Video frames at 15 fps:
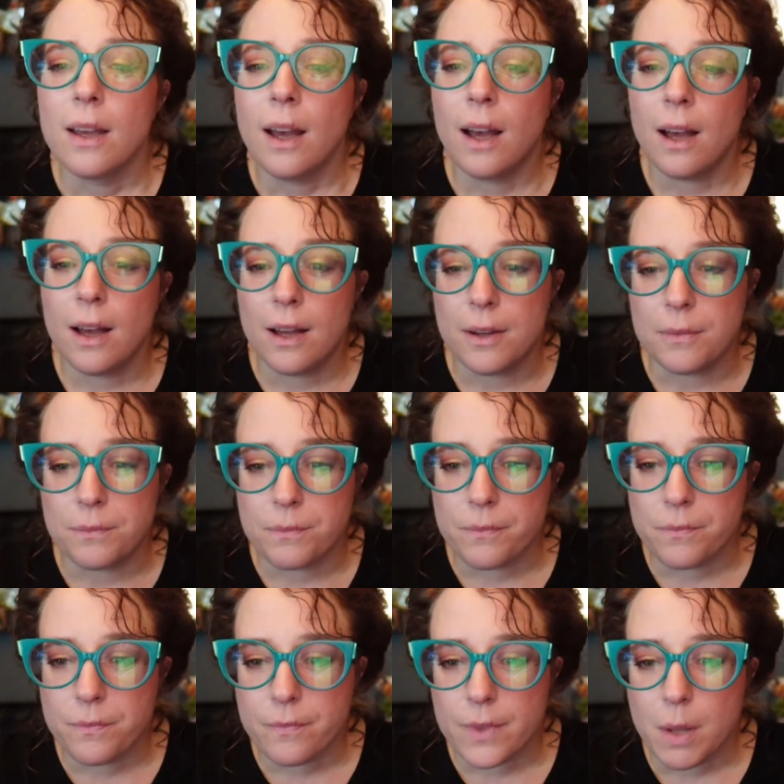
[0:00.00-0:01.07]

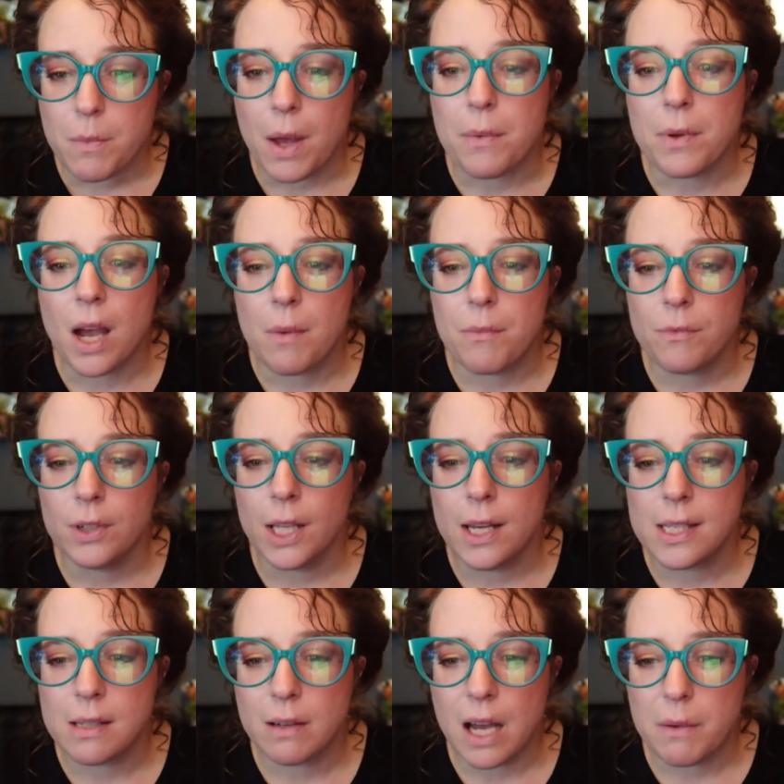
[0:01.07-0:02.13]
Realize
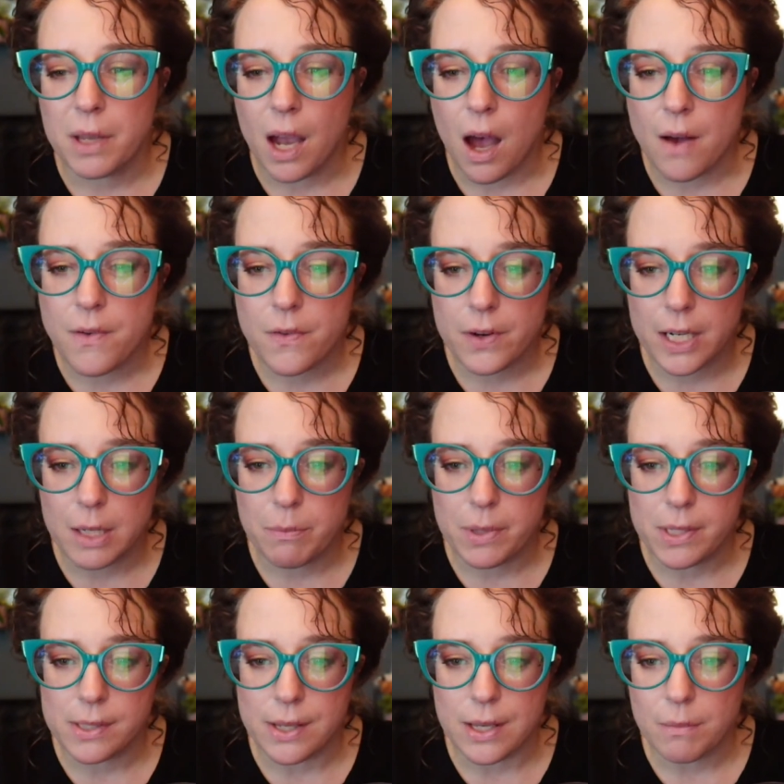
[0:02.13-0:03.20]
I'm coming off a very
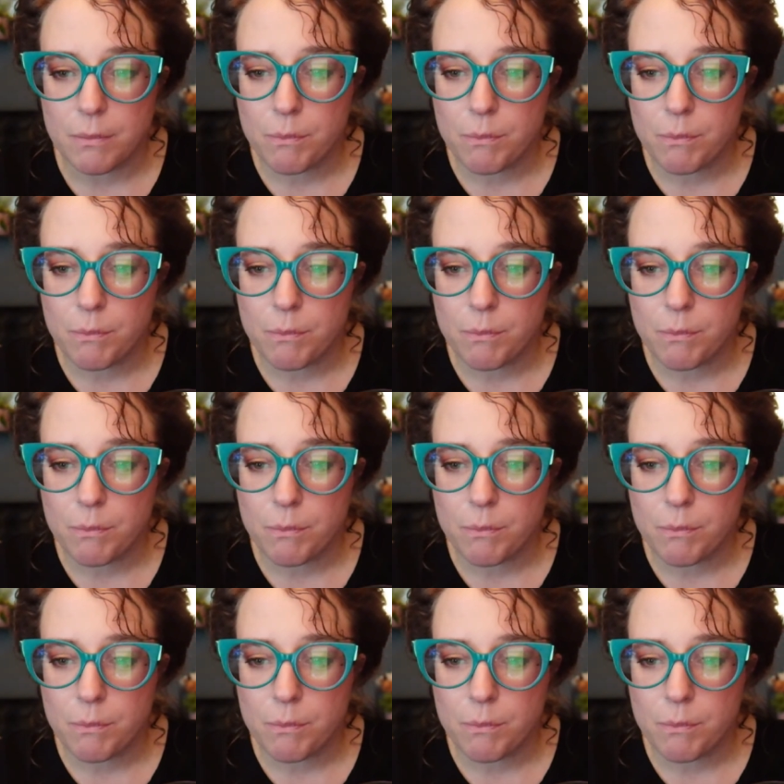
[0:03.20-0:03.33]
busy